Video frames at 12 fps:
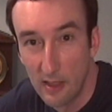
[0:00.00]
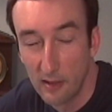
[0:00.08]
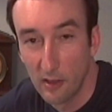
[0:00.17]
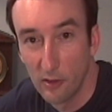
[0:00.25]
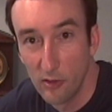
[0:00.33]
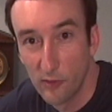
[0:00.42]

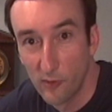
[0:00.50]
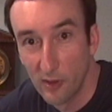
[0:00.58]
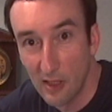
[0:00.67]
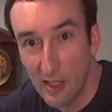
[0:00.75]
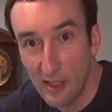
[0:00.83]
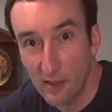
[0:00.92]
that are used for
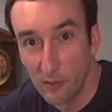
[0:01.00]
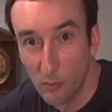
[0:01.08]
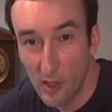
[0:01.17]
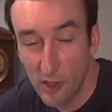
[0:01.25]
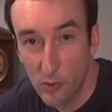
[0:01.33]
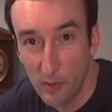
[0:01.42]
clock and
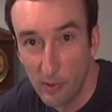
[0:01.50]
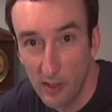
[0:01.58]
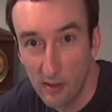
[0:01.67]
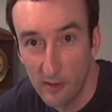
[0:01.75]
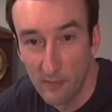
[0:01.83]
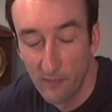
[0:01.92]
watch
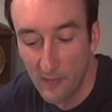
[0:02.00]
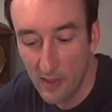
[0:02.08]
repair.